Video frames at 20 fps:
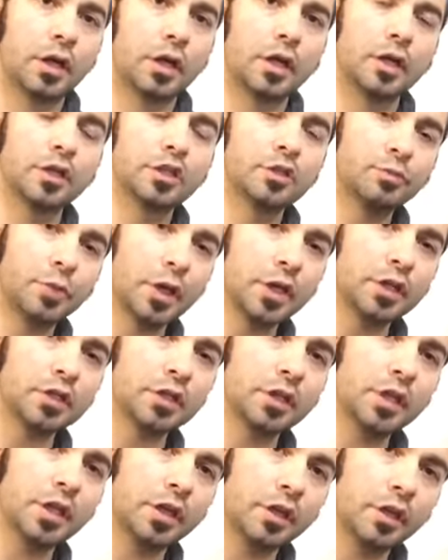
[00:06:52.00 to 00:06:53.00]

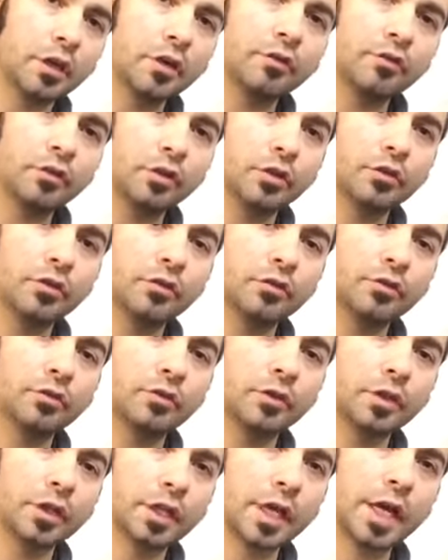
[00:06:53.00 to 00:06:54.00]
Especially if you
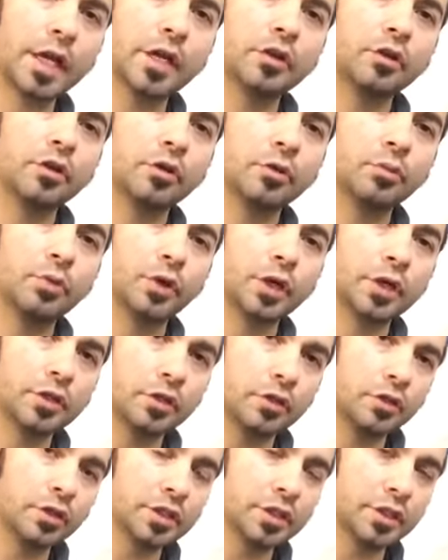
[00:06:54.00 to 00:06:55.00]
let your
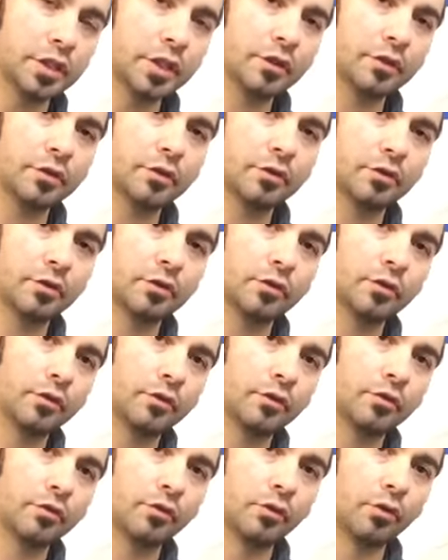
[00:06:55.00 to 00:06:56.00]
printer sit
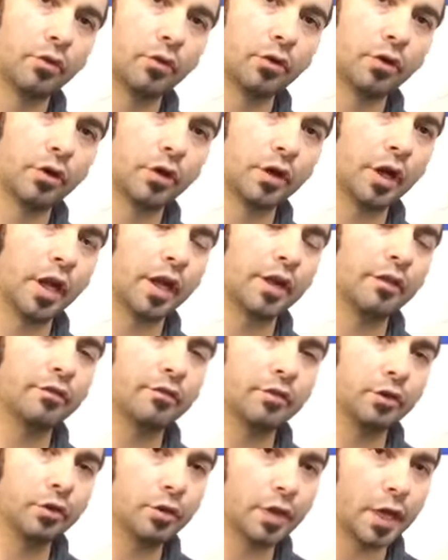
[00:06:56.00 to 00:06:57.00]
for a
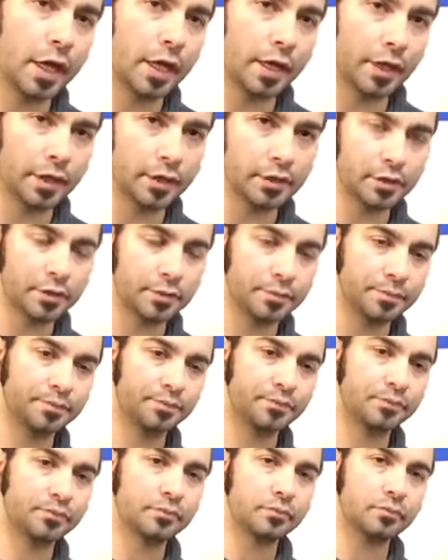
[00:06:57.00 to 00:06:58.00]
few days.
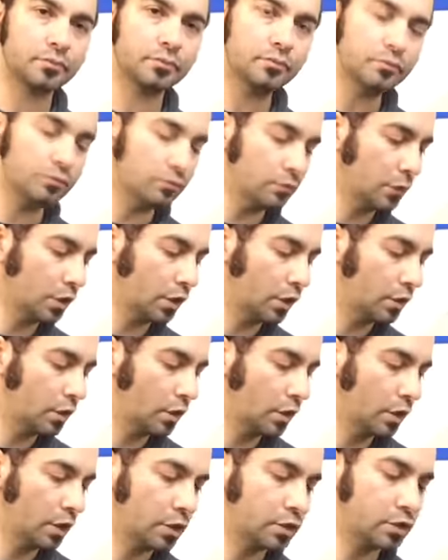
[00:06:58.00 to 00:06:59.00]

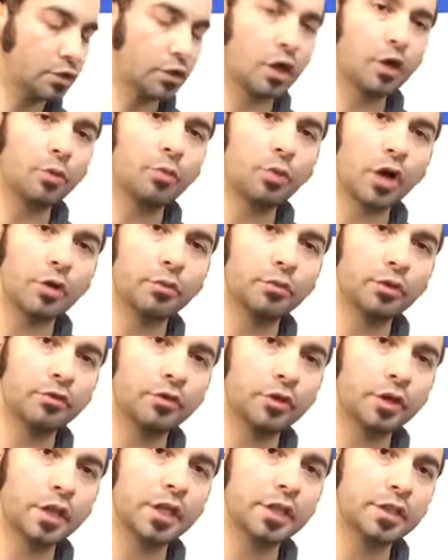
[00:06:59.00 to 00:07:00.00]
It's not a problem if
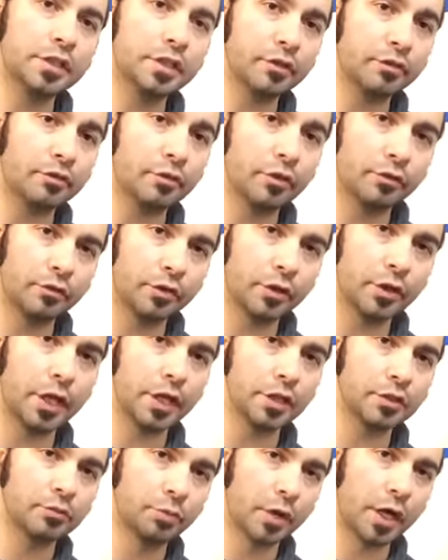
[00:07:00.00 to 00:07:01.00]
you let it sit for a few
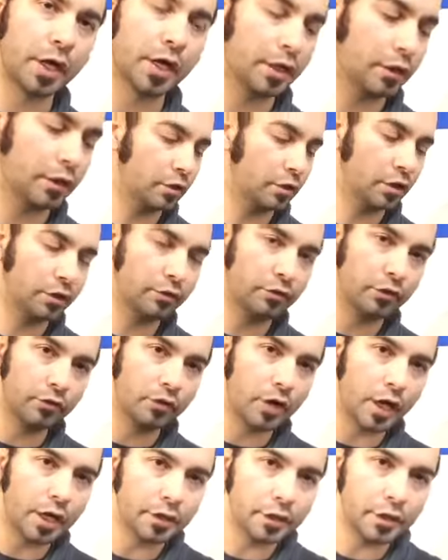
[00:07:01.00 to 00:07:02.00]
days, but if you've
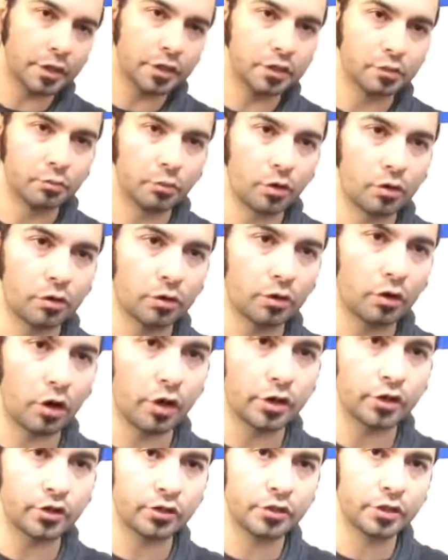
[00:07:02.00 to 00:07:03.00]
got these small
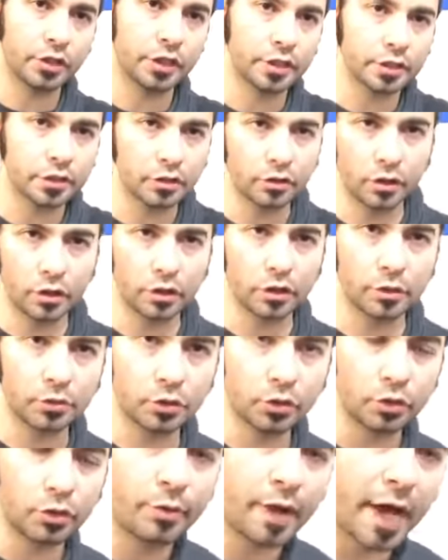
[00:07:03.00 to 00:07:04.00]
cartridges hooked up
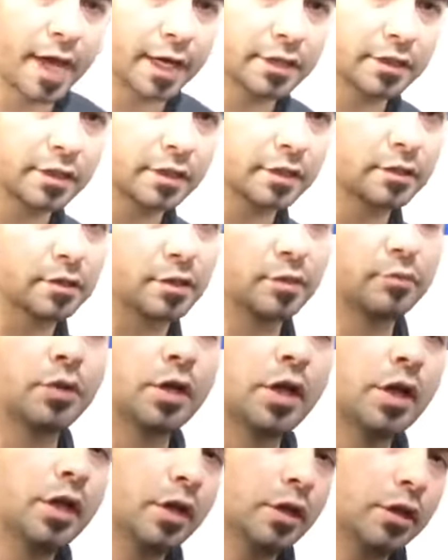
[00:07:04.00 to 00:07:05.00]
to a bag system,
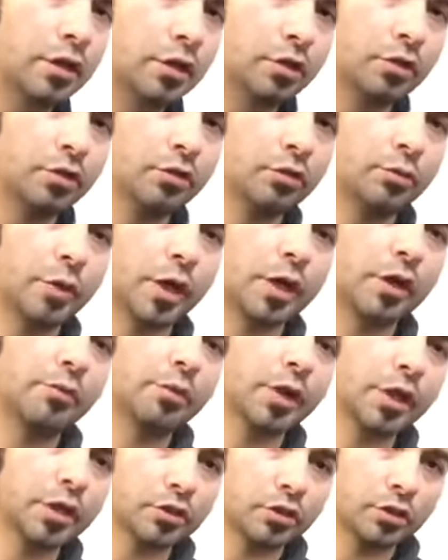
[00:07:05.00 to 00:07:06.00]
you better
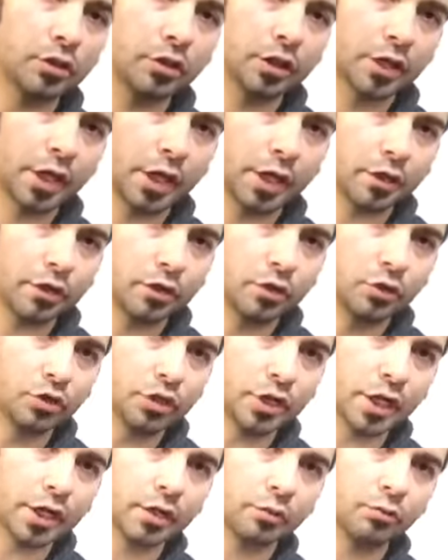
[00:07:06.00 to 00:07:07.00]
make sure that you
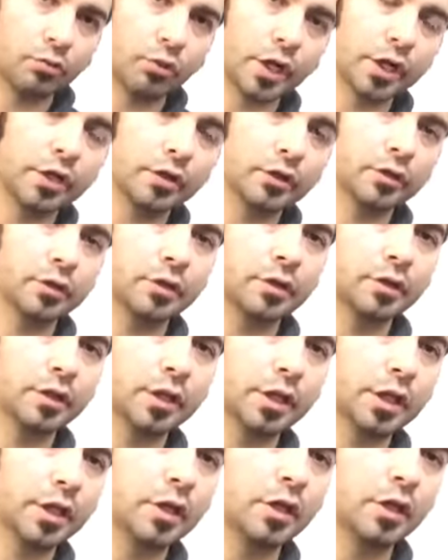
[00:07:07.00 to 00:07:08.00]
shake them
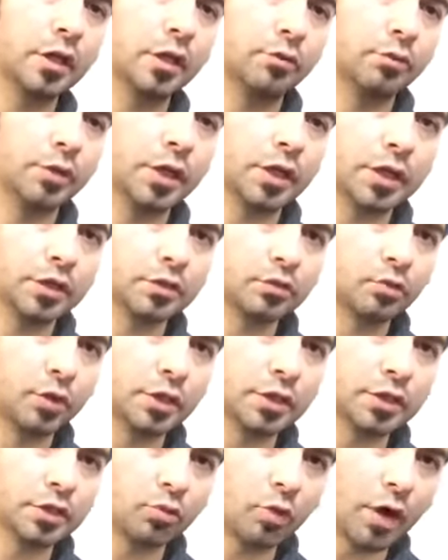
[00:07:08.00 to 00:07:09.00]
regularly, because
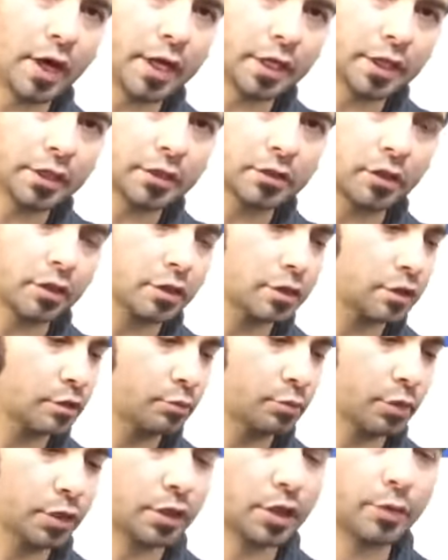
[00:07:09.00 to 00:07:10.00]
once the white ink starts to
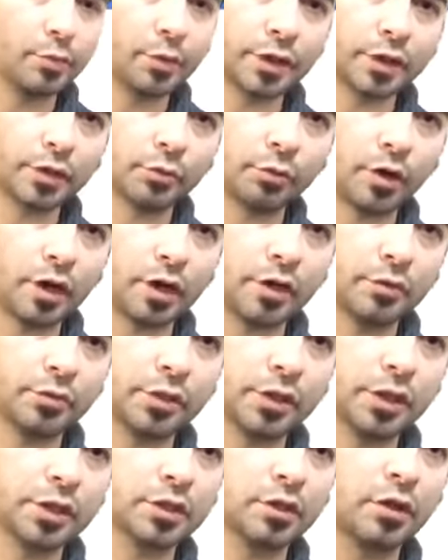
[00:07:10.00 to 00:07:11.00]
build up at the bottom
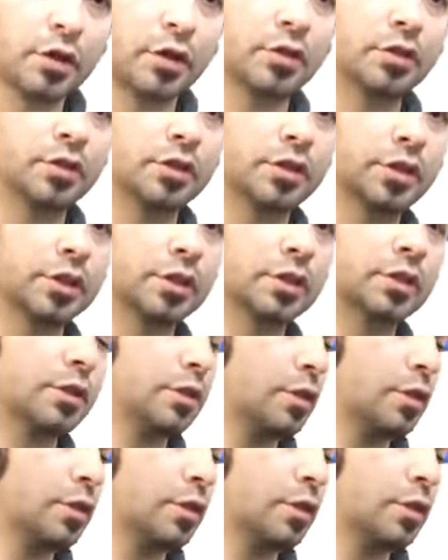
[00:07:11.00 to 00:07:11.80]
of these cartridges,